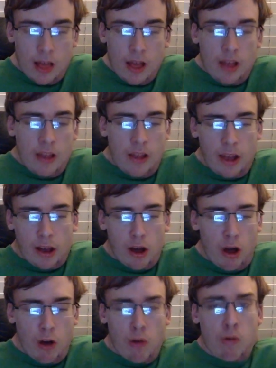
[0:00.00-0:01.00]
and they
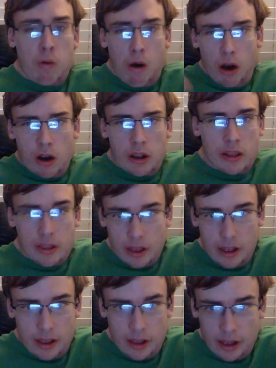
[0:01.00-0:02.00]
call quirks,
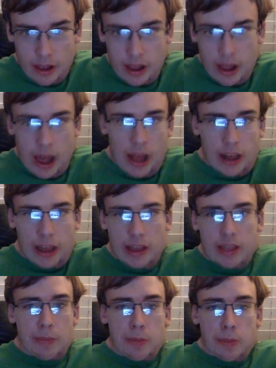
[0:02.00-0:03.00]
and each
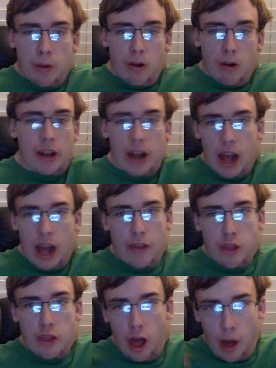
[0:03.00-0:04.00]
person has
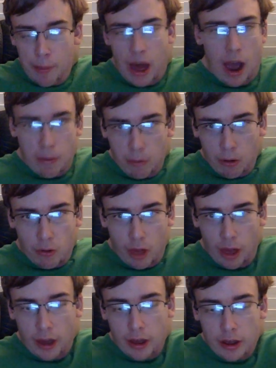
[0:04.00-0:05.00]
a power. Like,